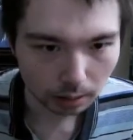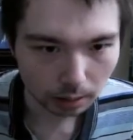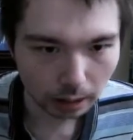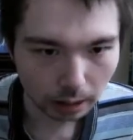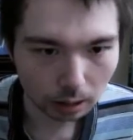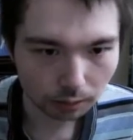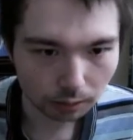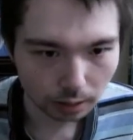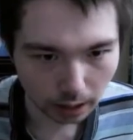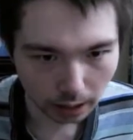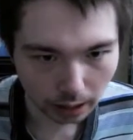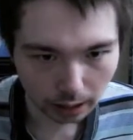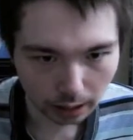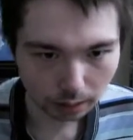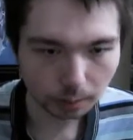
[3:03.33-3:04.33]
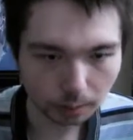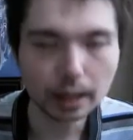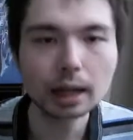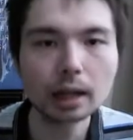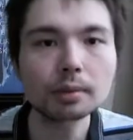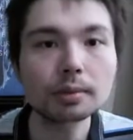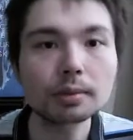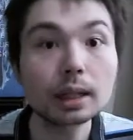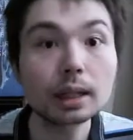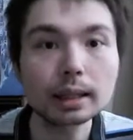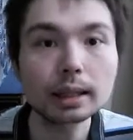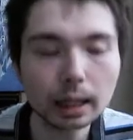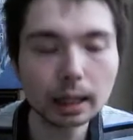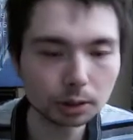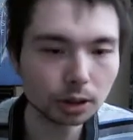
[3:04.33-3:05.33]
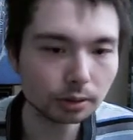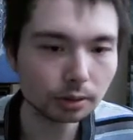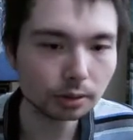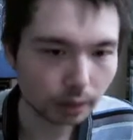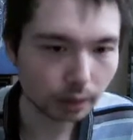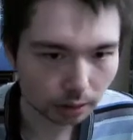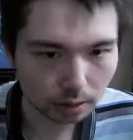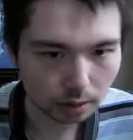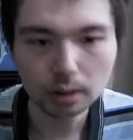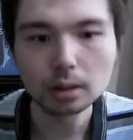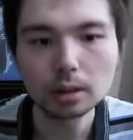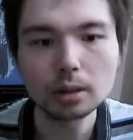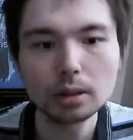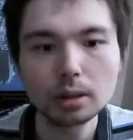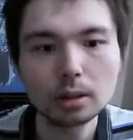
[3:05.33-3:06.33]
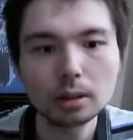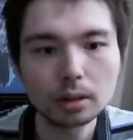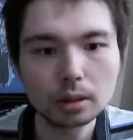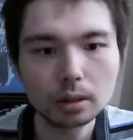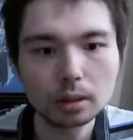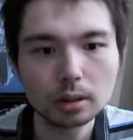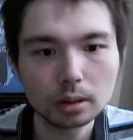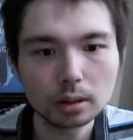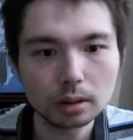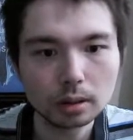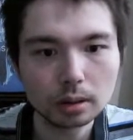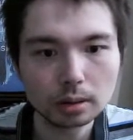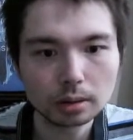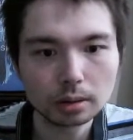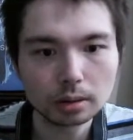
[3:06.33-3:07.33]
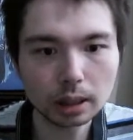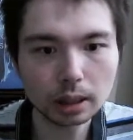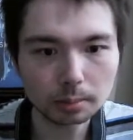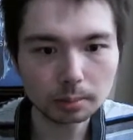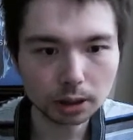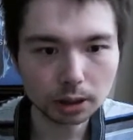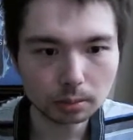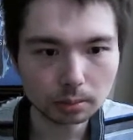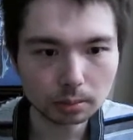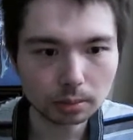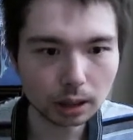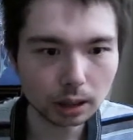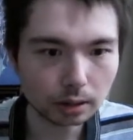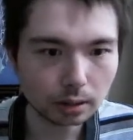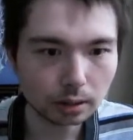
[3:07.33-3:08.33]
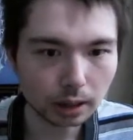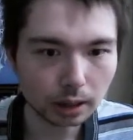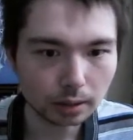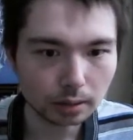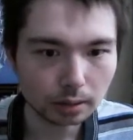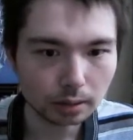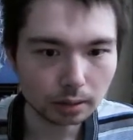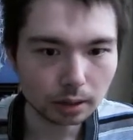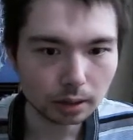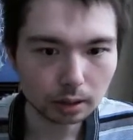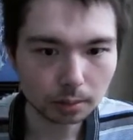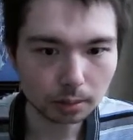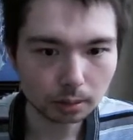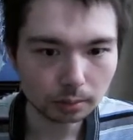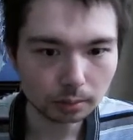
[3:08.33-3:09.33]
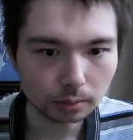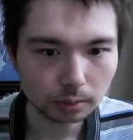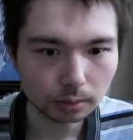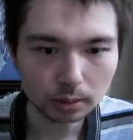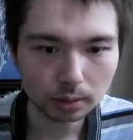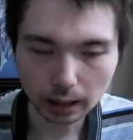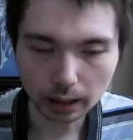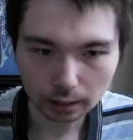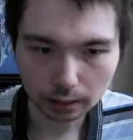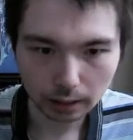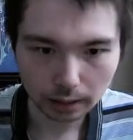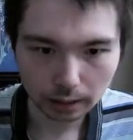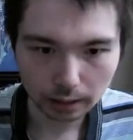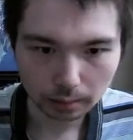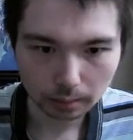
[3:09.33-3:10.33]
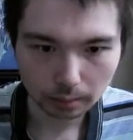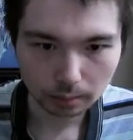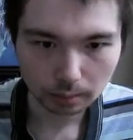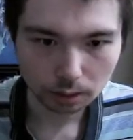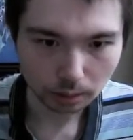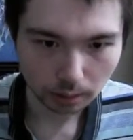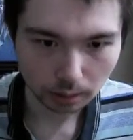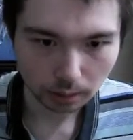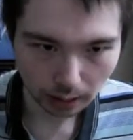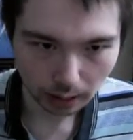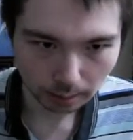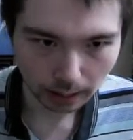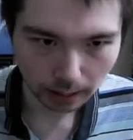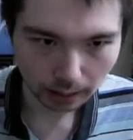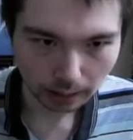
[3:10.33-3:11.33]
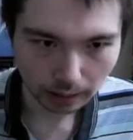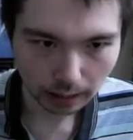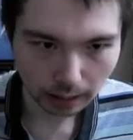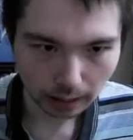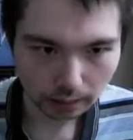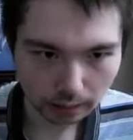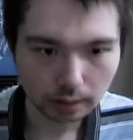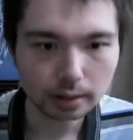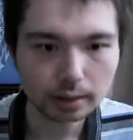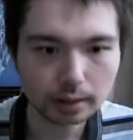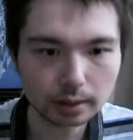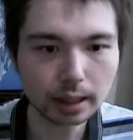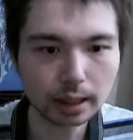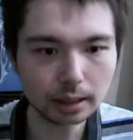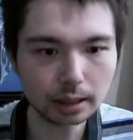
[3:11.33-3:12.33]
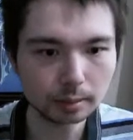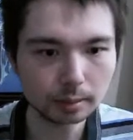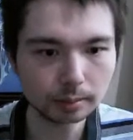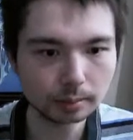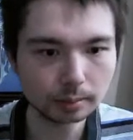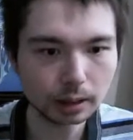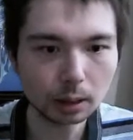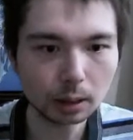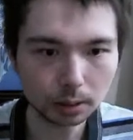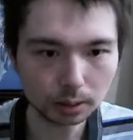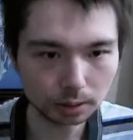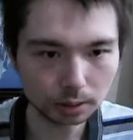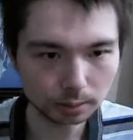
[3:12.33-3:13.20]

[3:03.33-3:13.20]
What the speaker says: Now after take, we have a capture fest. Take the bishop, take the knight, take the pawn, you attack the knight, so he takes back, and take. Now what?